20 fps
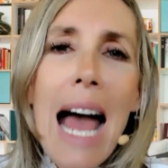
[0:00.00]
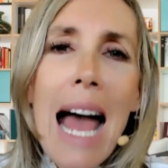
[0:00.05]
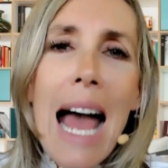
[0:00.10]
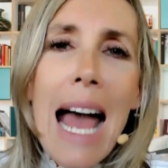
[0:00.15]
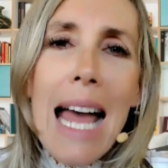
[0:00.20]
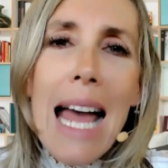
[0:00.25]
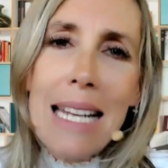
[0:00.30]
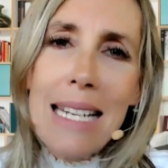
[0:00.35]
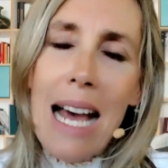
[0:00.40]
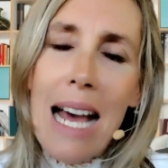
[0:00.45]

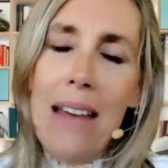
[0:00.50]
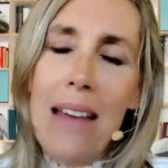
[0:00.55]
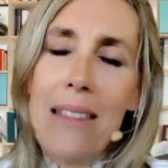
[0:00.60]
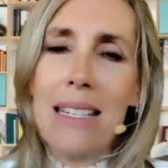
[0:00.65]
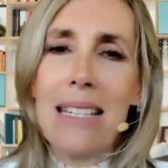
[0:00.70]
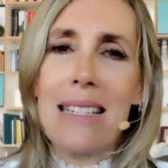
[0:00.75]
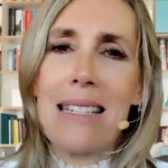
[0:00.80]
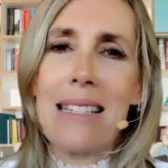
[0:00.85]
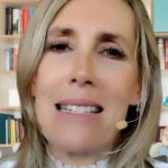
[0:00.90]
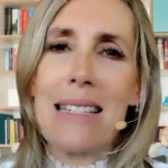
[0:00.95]
and
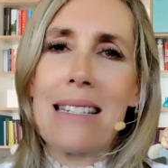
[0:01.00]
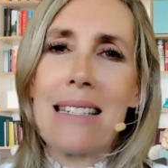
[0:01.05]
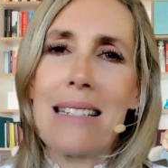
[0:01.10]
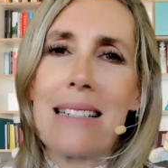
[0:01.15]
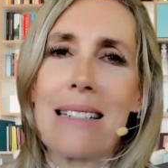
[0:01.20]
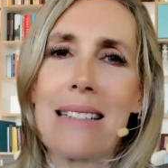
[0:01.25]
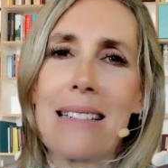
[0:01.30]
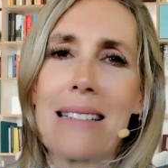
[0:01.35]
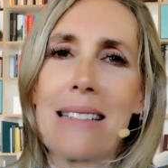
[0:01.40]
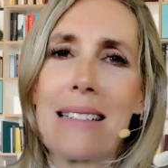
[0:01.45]
others.
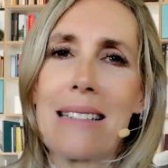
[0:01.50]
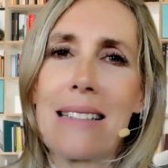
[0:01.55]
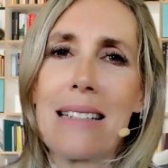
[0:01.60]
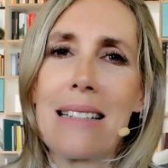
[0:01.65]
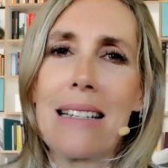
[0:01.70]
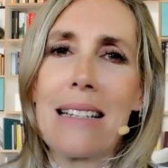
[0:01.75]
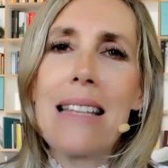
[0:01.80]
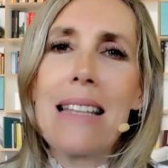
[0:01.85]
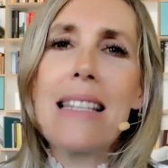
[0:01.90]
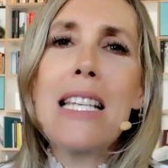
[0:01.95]

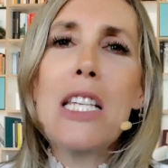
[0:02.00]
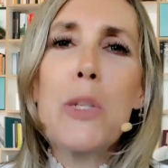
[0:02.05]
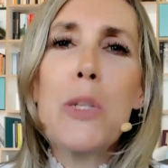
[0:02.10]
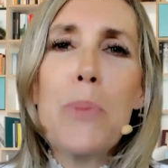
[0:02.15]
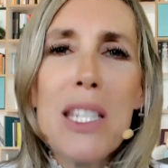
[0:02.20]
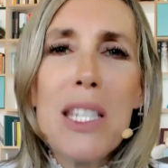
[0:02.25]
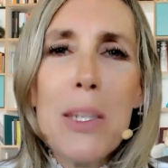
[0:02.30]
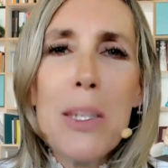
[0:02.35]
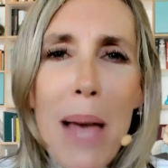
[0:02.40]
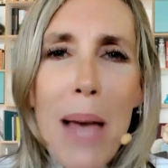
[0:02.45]
This
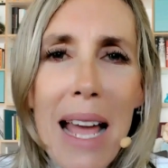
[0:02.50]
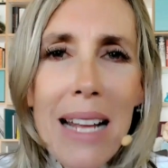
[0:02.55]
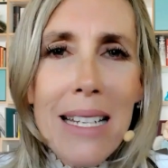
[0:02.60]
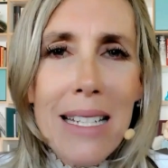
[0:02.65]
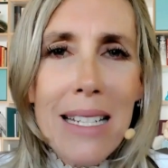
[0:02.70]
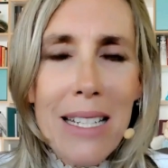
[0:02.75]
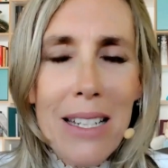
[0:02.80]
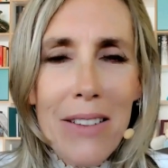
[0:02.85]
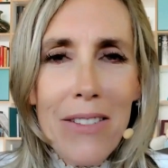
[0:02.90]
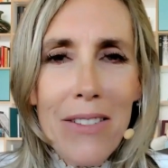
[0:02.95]

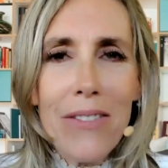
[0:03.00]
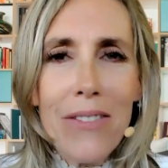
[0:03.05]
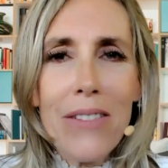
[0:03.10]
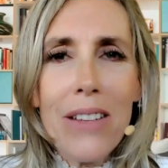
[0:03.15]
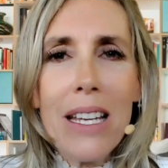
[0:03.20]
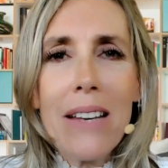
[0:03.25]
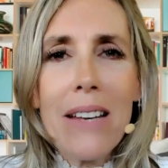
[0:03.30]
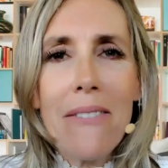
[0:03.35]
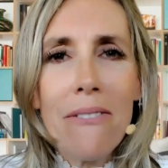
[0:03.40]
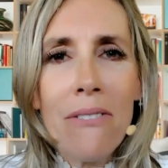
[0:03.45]
perspective
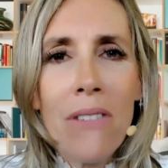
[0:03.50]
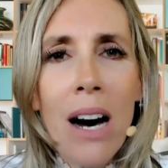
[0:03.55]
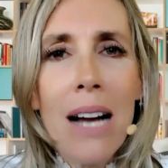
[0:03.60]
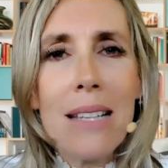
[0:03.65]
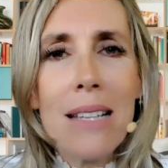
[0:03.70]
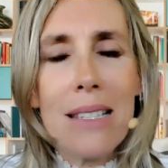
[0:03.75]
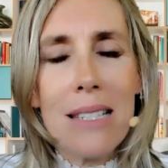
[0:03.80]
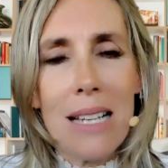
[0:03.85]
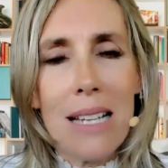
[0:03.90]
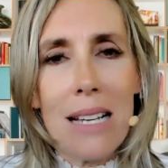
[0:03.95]

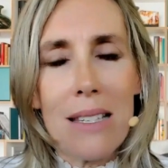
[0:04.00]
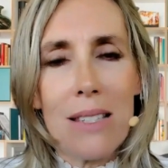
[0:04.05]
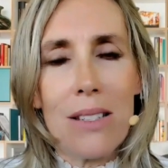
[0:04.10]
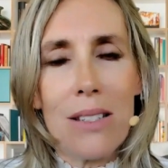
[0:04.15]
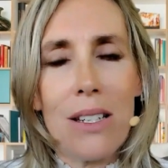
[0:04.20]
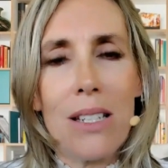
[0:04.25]
invites us to